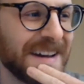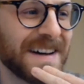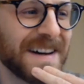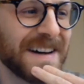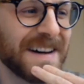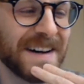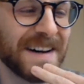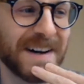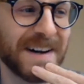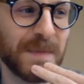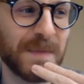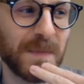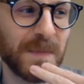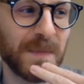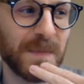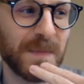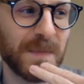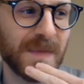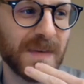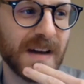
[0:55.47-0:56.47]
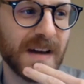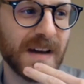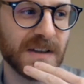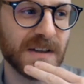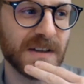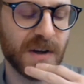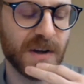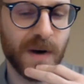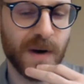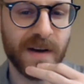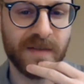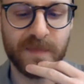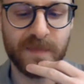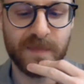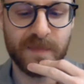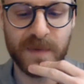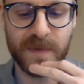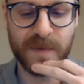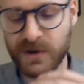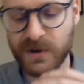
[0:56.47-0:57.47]
And so I've
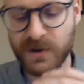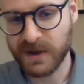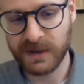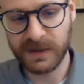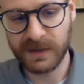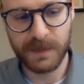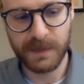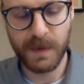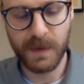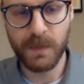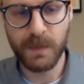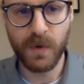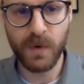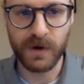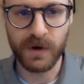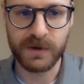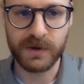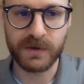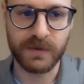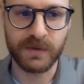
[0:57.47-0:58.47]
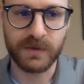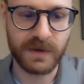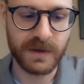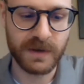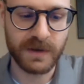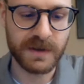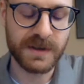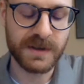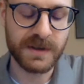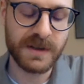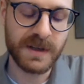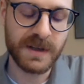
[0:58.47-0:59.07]
been turning a little bit more towards